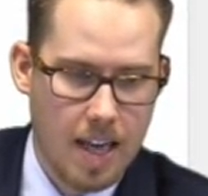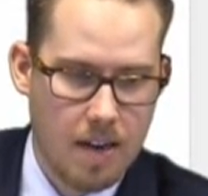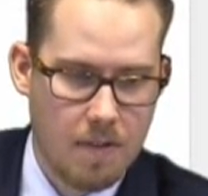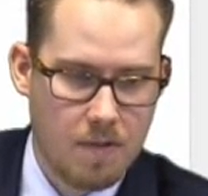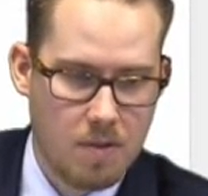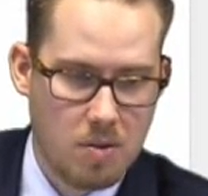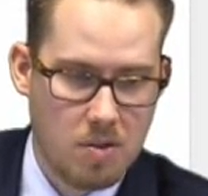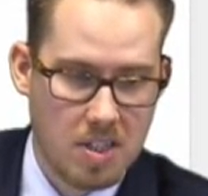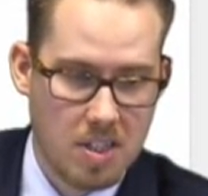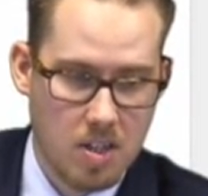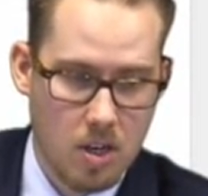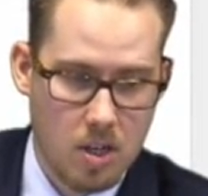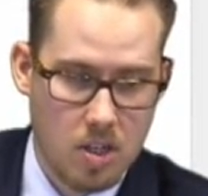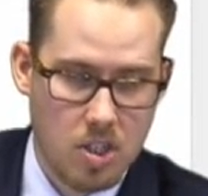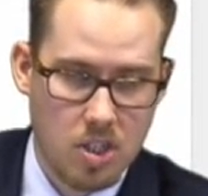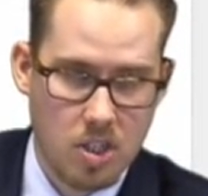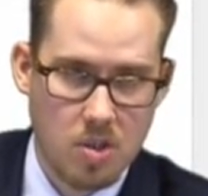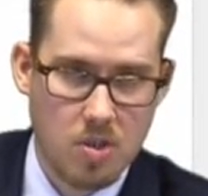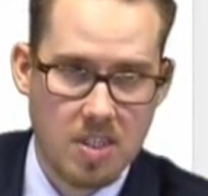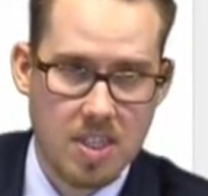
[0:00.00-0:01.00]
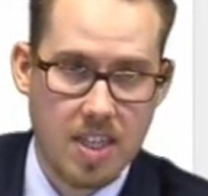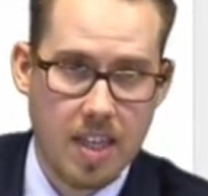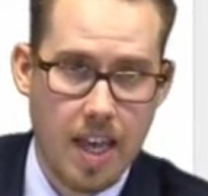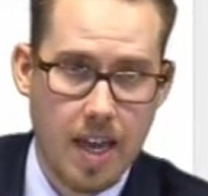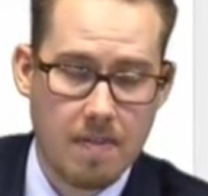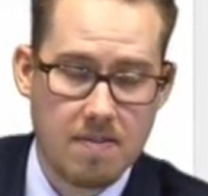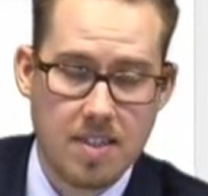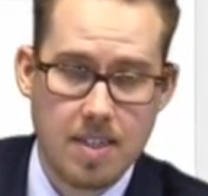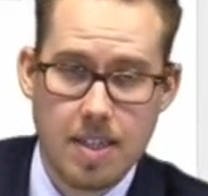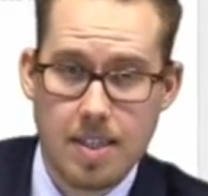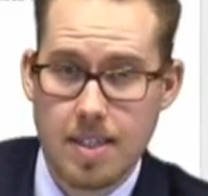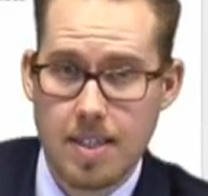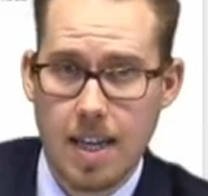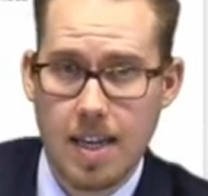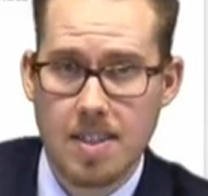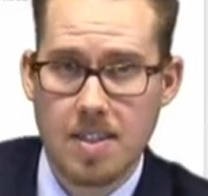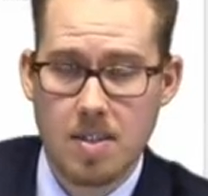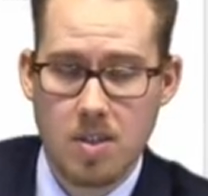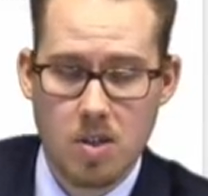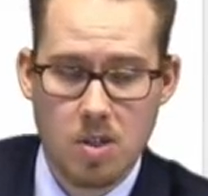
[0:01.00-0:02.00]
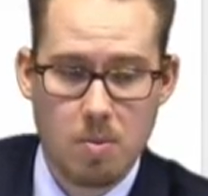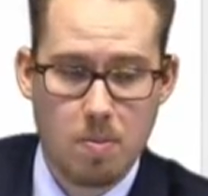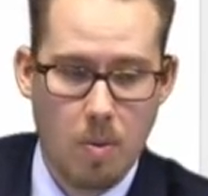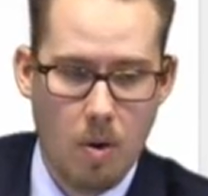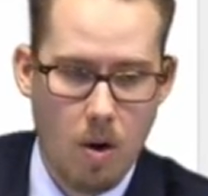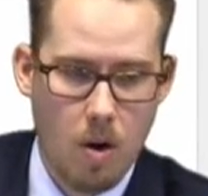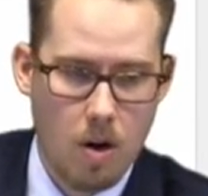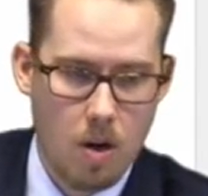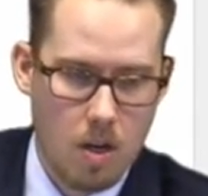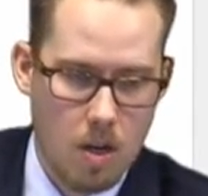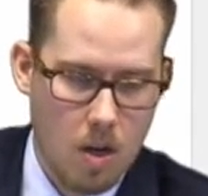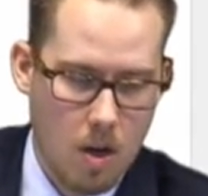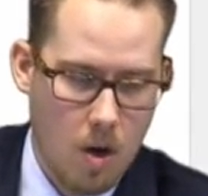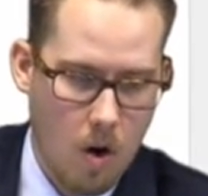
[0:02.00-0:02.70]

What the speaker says: and if you searched using the FSSI search bar,